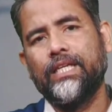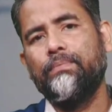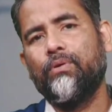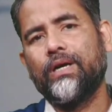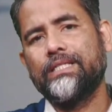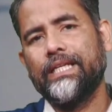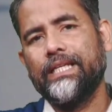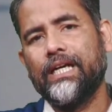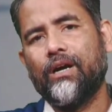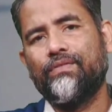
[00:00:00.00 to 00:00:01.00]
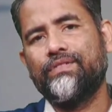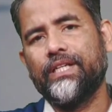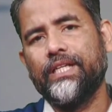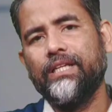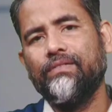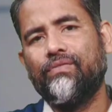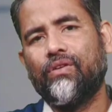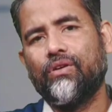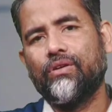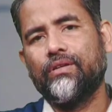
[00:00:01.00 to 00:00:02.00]
Key focus area of training
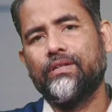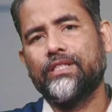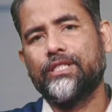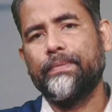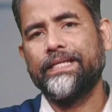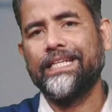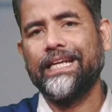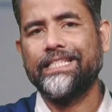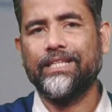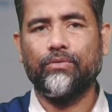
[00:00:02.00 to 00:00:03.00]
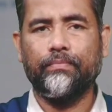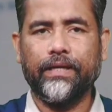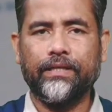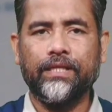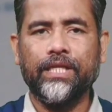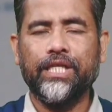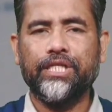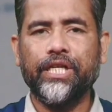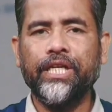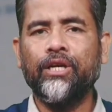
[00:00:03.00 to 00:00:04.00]
for specialized equipment.
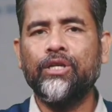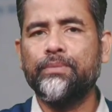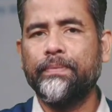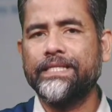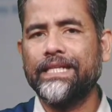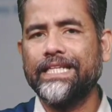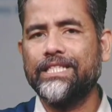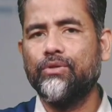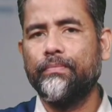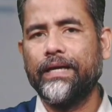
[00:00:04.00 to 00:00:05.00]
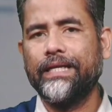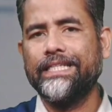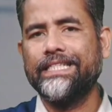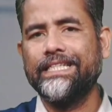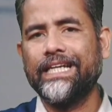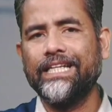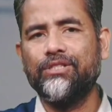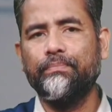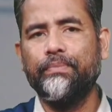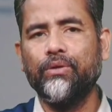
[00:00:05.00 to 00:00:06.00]
Training on specialized equipment is
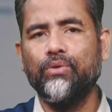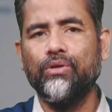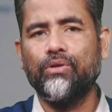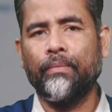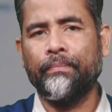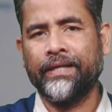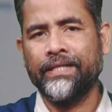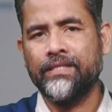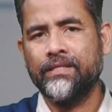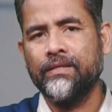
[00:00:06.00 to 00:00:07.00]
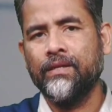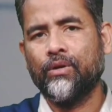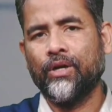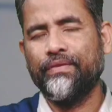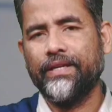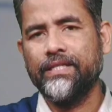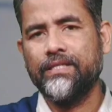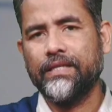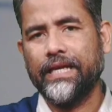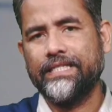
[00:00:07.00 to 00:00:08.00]
designed to build competence,
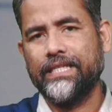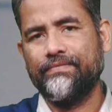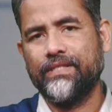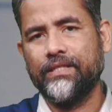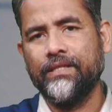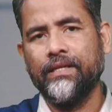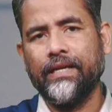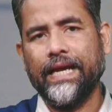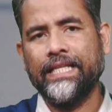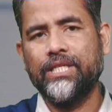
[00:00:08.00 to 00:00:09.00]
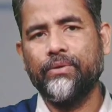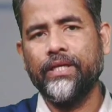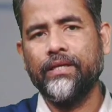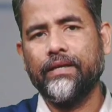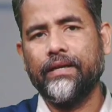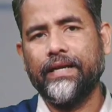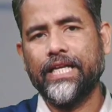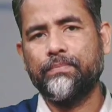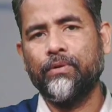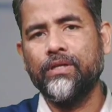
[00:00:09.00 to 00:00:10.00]
confidence, and safety, ensuring
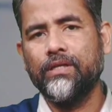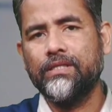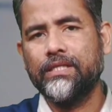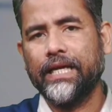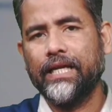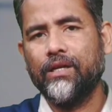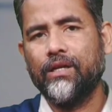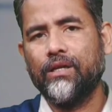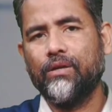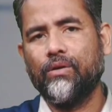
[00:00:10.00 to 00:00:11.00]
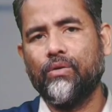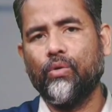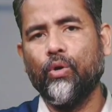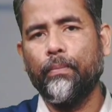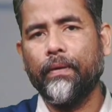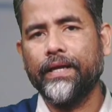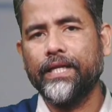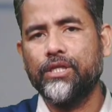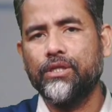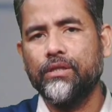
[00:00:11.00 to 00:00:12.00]
responders can
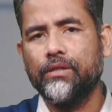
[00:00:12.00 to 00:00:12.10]
operate